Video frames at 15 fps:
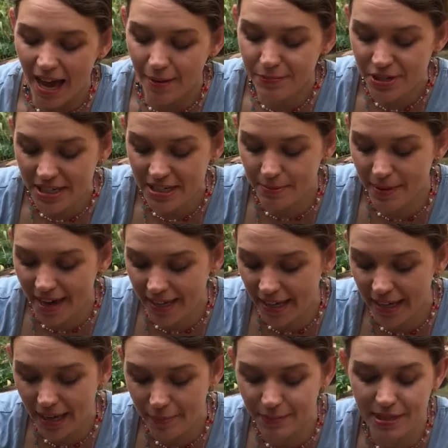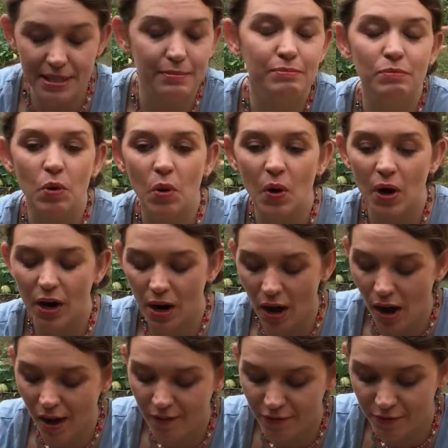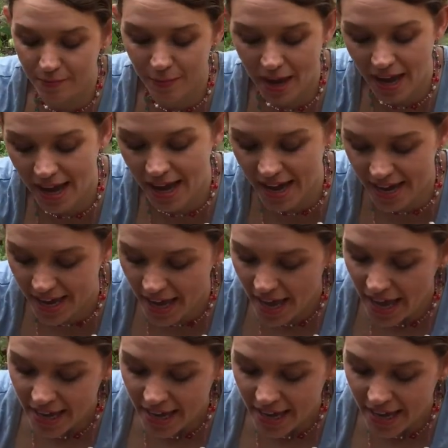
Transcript: I'm just making up some more of my